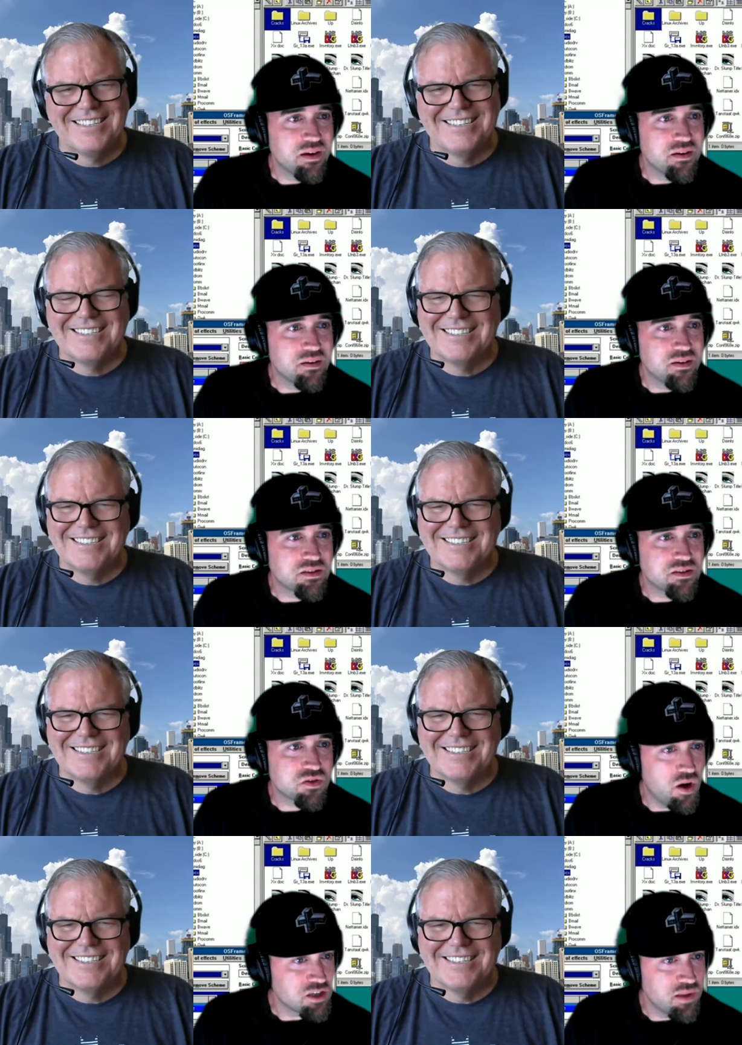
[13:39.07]
Speaker 1: uh, it's
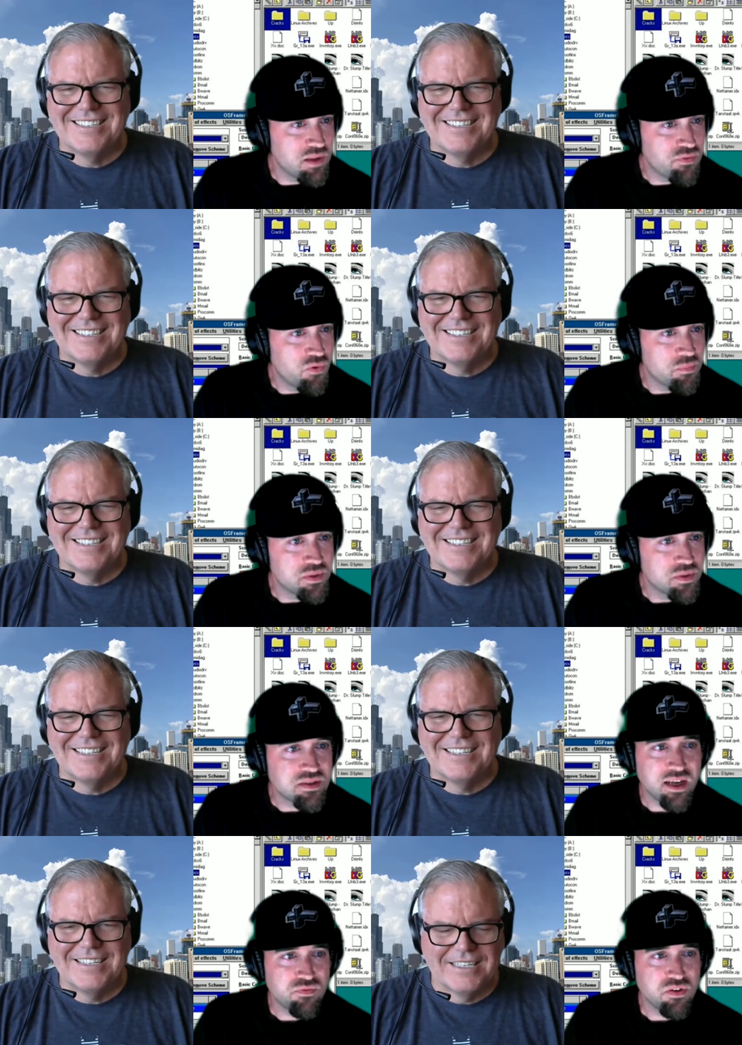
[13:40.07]
cross-platform. It's
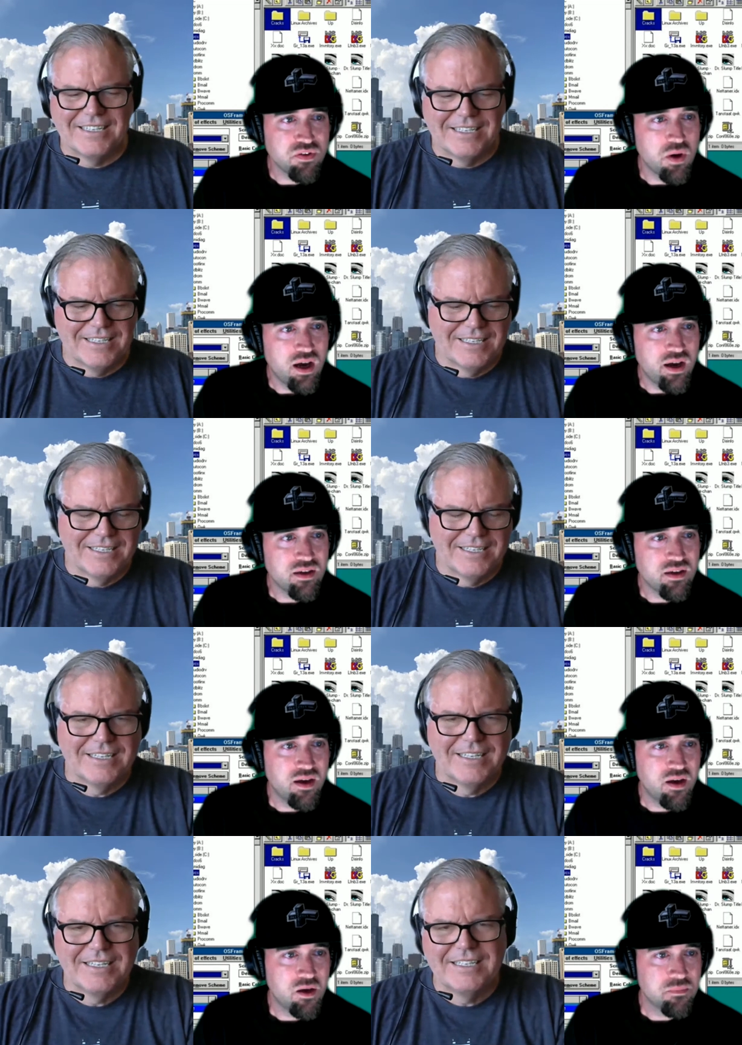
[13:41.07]
native U I.
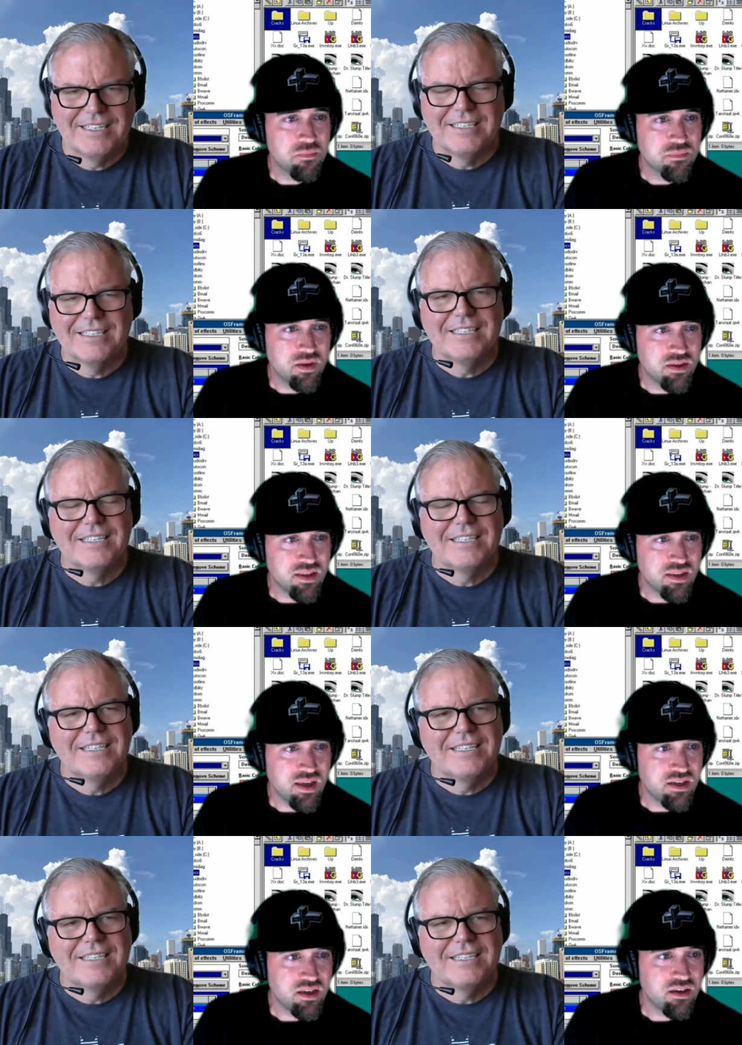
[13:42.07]
Um, and the
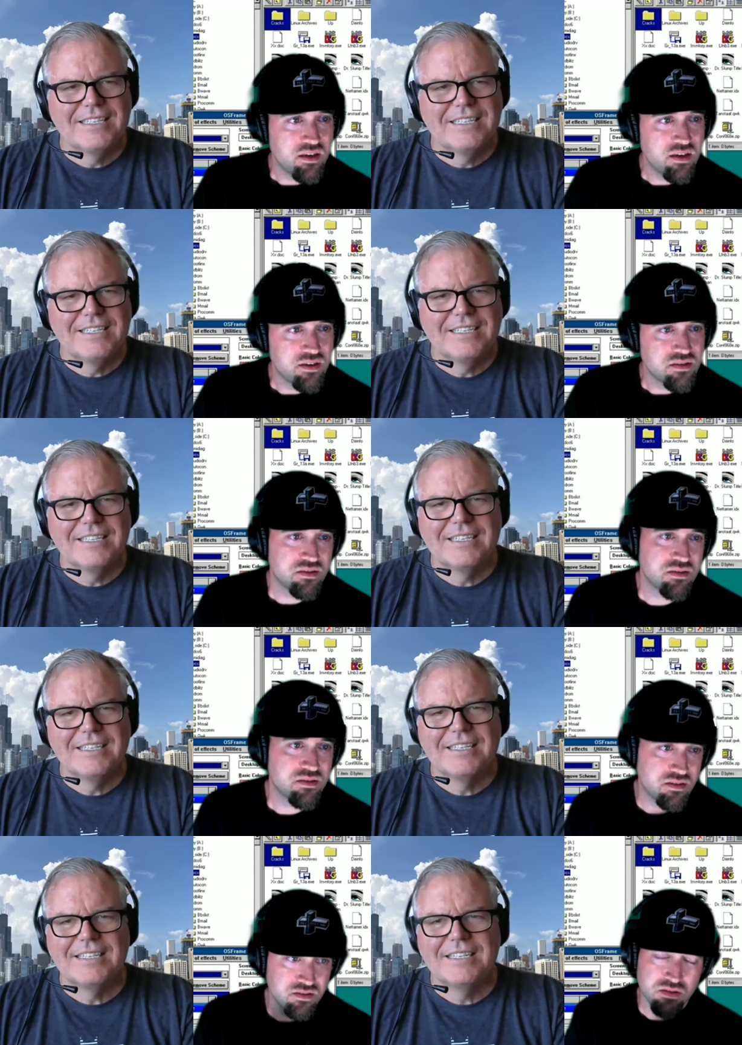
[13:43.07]
idea is
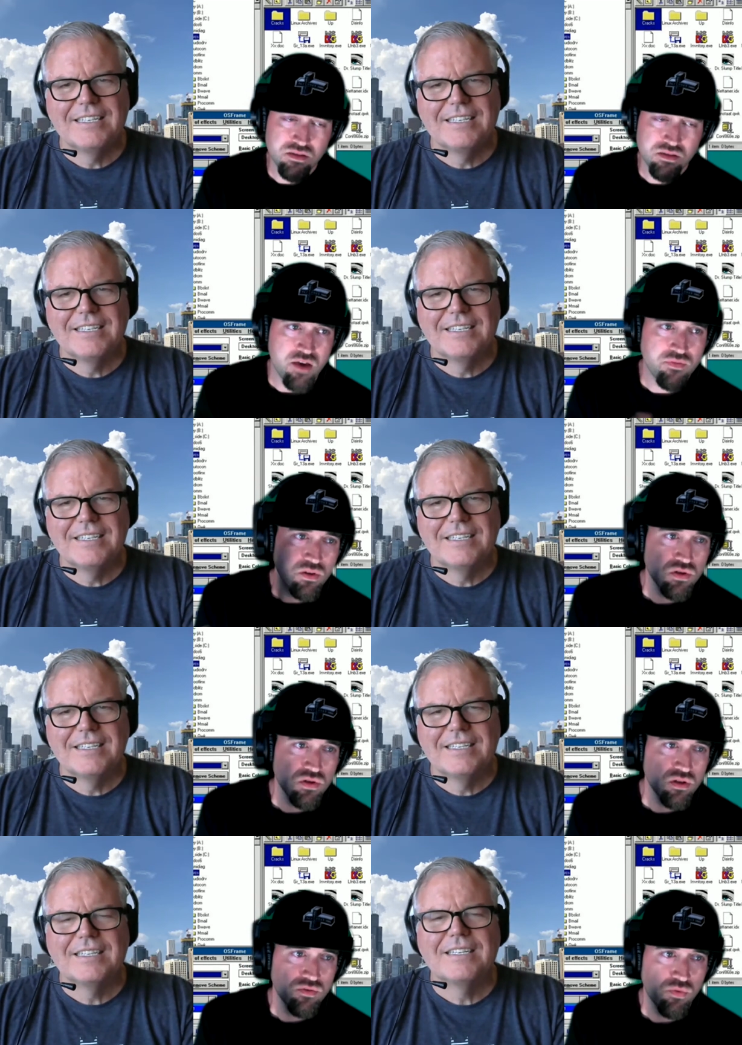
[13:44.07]
it's it's just the
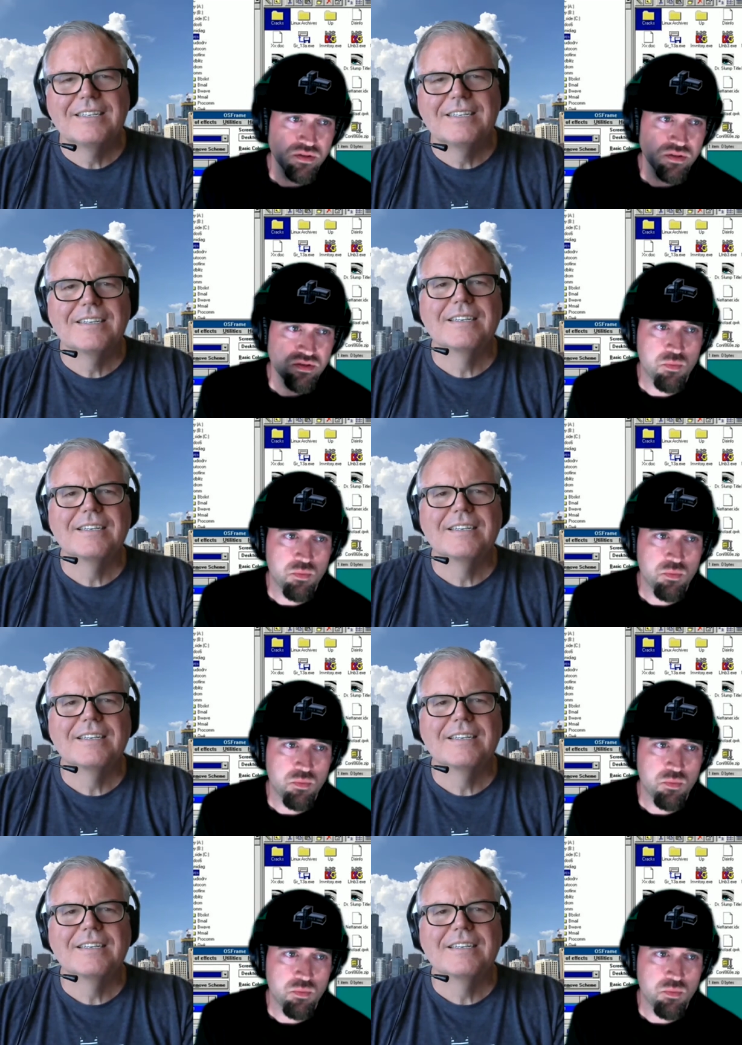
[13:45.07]
evolution of what